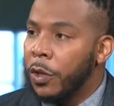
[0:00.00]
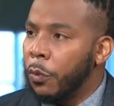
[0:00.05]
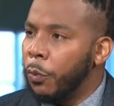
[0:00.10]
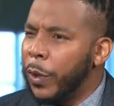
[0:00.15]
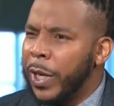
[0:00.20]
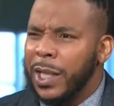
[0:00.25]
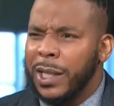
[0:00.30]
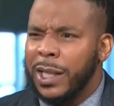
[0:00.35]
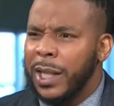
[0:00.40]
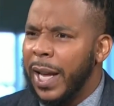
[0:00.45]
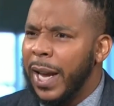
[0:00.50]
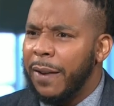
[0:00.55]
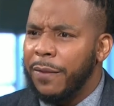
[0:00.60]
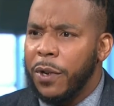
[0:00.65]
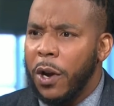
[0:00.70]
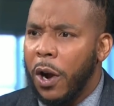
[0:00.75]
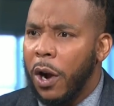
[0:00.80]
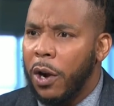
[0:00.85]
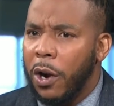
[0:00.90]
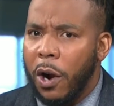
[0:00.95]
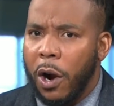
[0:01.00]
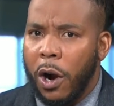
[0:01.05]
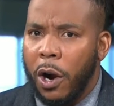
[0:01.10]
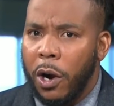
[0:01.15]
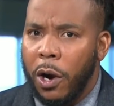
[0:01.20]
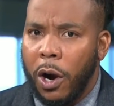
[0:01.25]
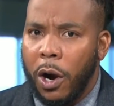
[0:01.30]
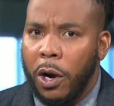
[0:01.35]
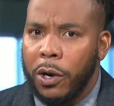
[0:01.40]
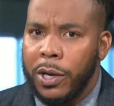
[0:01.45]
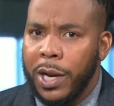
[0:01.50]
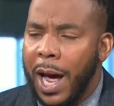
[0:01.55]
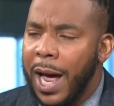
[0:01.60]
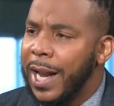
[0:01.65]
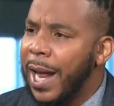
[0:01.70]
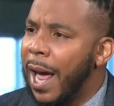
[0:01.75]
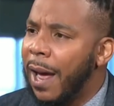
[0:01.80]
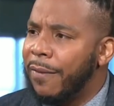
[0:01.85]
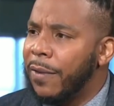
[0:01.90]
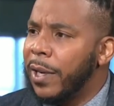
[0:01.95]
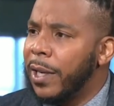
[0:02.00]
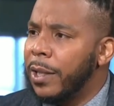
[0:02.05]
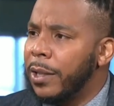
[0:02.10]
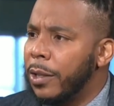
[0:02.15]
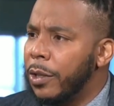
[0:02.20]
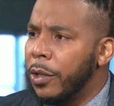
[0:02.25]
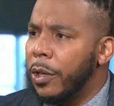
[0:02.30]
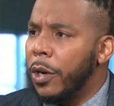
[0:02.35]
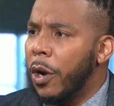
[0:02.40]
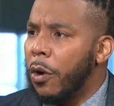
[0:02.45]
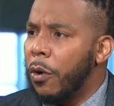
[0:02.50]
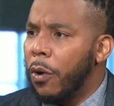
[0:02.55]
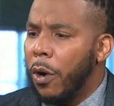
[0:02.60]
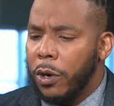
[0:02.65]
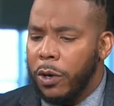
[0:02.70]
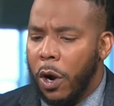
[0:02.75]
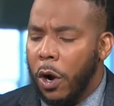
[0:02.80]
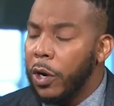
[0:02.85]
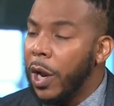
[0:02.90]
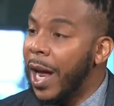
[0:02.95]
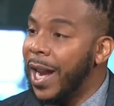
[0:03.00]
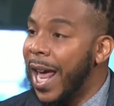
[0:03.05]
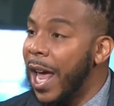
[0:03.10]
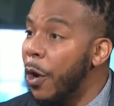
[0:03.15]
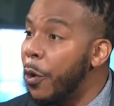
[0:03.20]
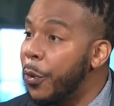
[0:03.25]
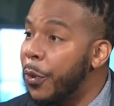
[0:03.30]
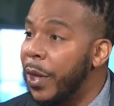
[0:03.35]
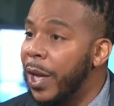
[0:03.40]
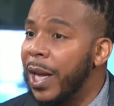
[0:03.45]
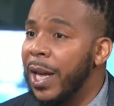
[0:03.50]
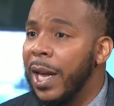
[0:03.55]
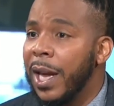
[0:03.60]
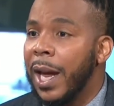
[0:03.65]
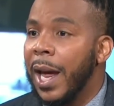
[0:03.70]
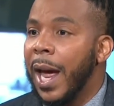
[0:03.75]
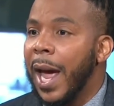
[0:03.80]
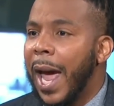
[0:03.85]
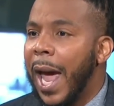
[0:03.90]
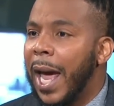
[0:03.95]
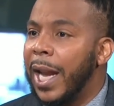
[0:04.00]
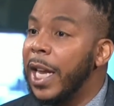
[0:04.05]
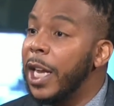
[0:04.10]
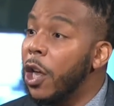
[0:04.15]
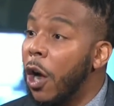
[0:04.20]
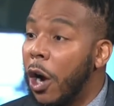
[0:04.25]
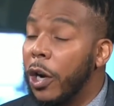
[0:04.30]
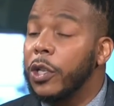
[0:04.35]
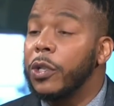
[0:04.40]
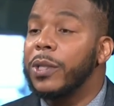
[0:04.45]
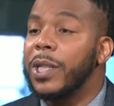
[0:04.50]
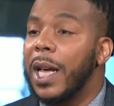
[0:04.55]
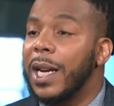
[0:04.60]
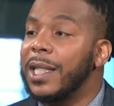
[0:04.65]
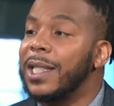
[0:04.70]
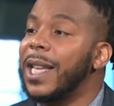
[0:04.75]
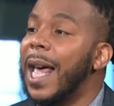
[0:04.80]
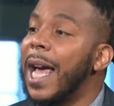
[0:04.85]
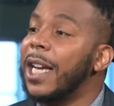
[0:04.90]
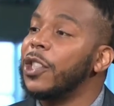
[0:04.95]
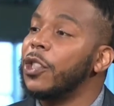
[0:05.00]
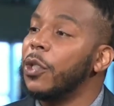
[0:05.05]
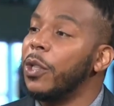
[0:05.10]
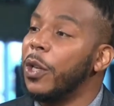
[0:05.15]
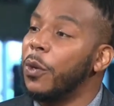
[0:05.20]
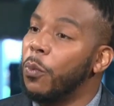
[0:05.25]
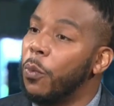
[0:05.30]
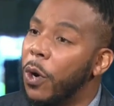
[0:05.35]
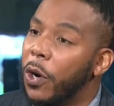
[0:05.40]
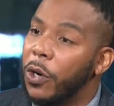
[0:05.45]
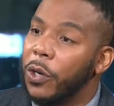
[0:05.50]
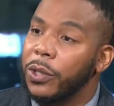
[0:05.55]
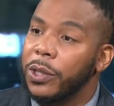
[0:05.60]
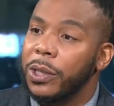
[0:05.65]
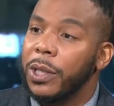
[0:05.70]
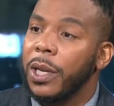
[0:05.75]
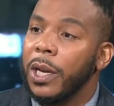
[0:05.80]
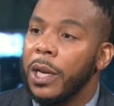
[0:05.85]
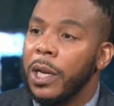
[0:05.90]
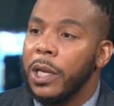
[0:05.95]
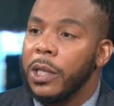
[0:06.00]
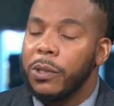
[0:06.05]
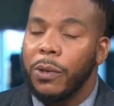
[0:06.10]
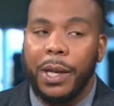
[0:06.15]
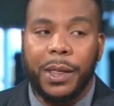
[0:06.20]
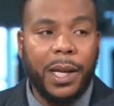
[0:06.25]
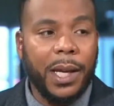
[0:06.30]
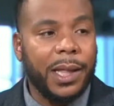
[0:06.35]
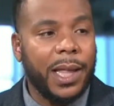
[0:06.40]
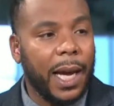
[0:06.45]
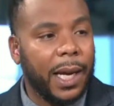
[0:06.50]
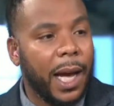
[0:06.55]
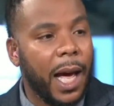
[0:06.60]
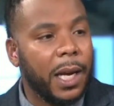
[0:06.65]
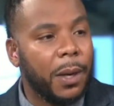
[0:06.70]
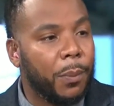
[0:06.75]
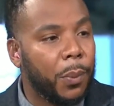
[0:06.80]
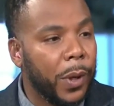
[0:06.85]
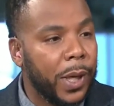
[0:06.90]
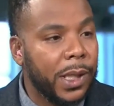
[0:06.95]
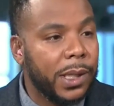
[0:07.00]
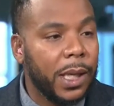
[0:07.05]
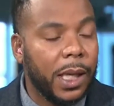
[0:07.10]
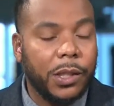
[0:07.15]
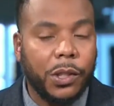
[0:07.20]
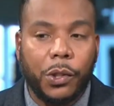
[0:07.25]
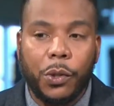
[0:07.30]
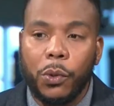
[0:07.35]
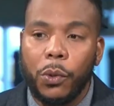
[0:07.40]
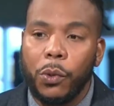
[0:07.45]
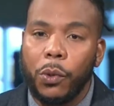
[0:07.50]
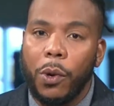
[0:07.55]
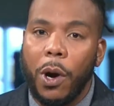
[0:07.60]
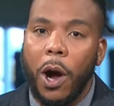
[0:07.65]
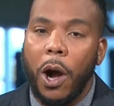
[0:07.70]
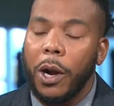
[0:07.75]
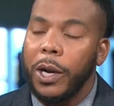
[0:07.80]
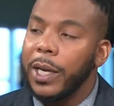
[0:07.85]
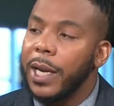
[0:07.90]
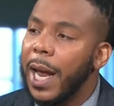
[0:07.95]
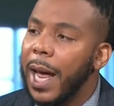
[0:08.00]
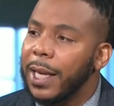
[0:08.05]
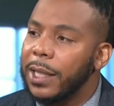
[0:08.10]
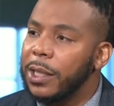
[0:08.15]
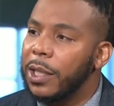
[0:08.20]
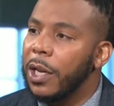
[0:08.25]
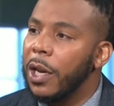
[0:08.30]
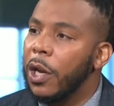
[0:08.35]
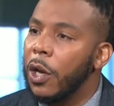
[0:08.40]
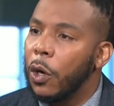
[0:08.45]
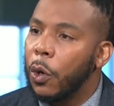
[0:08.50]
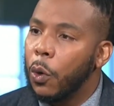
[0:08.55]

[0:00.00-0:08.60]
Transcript: the re-enslaved are not having, are not healthy. And he argues that it's actually worse. So I think that kind of brings us to our next